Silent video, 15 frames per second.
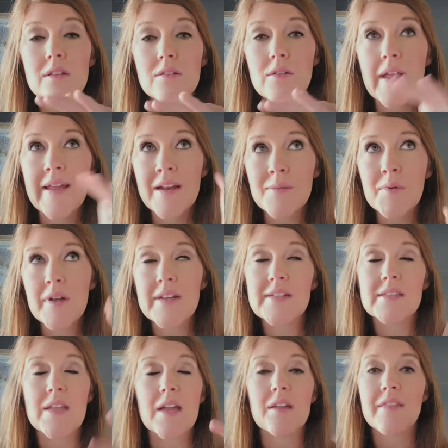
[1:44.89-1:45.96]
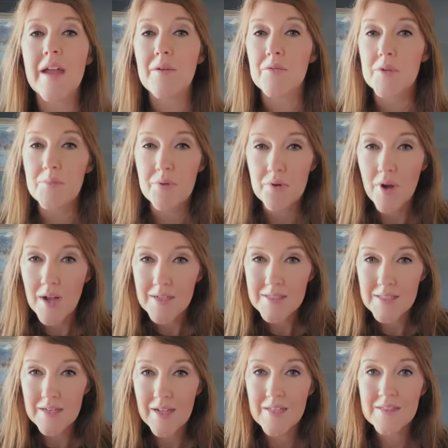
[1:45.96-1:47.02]
antibodies like thyroid
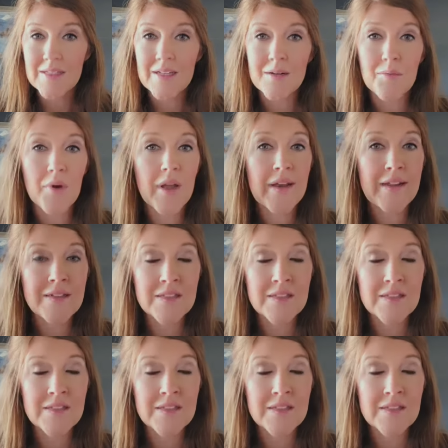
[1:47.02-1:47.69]
peroxidase antibody,